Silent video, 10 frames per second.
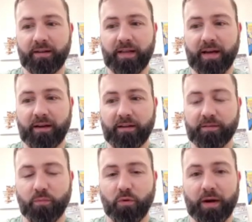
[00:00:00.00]
that is
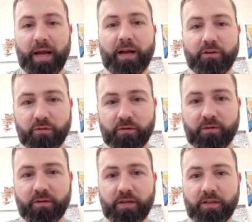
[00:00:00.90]
more
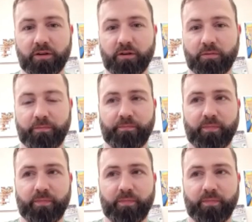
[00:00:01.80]
natural so